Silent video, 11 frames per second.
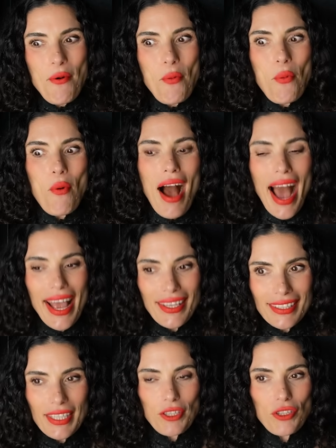
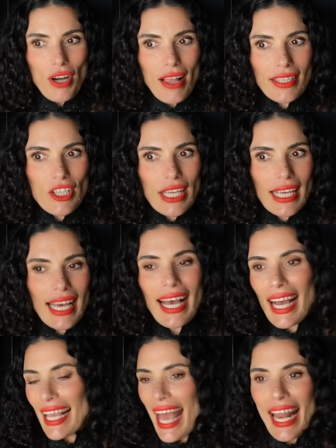wild astrology.
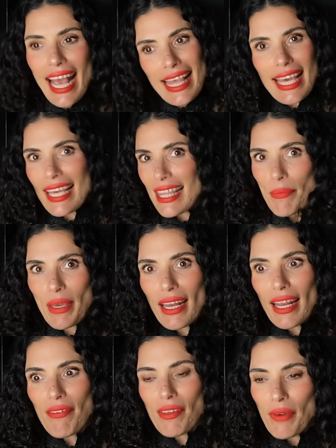Again, I think the
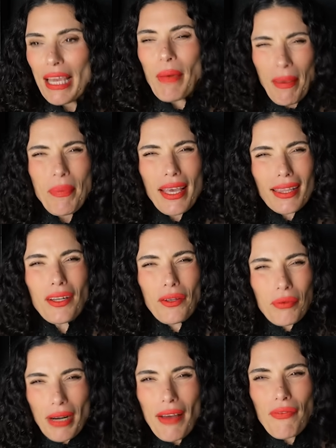beginning of the week might be a
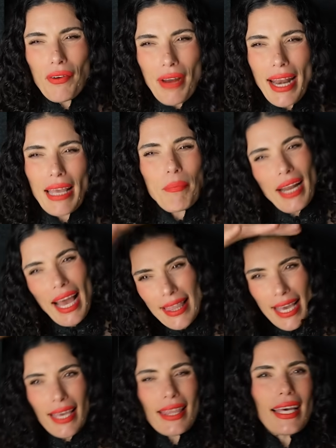little rough and ready, but I
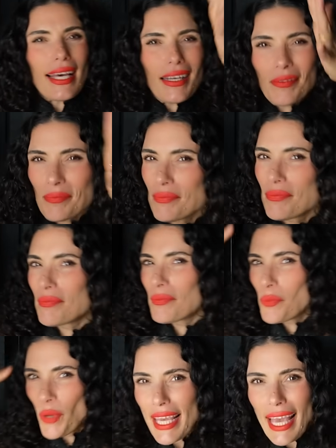think the
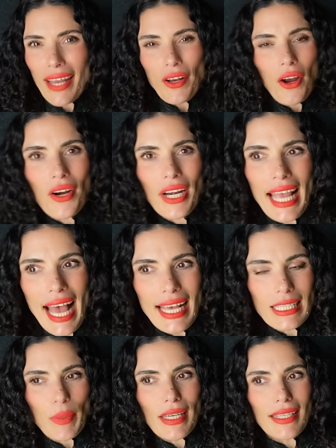weekend already
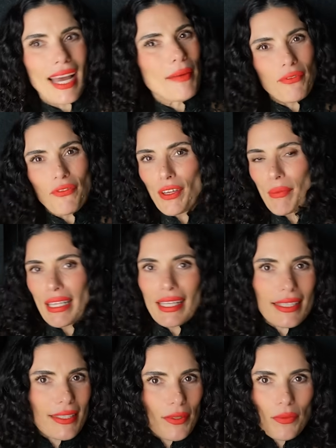has been. I'm filming
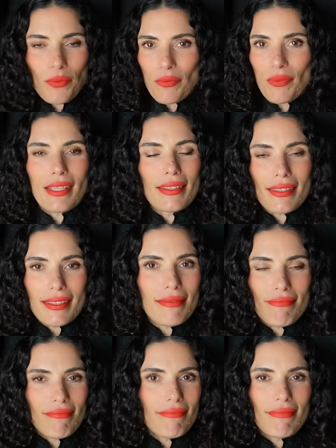this in
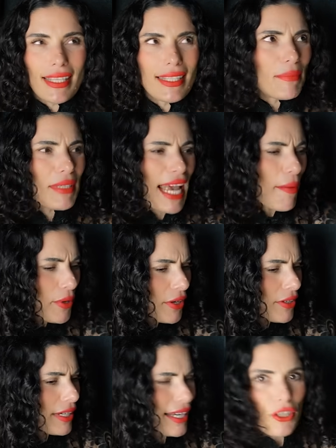in
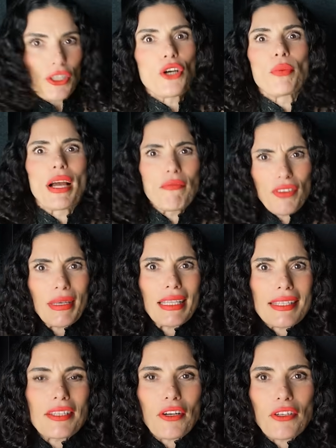September, in October. I'm filming
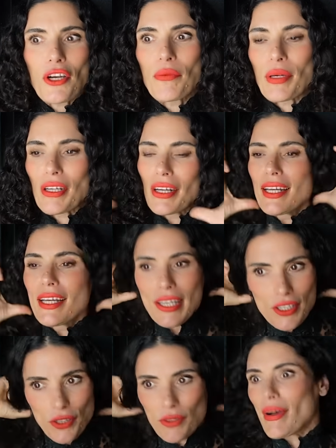this in October,
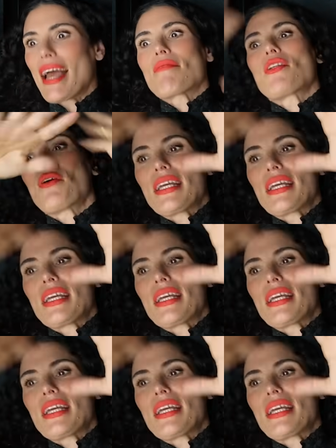so I have no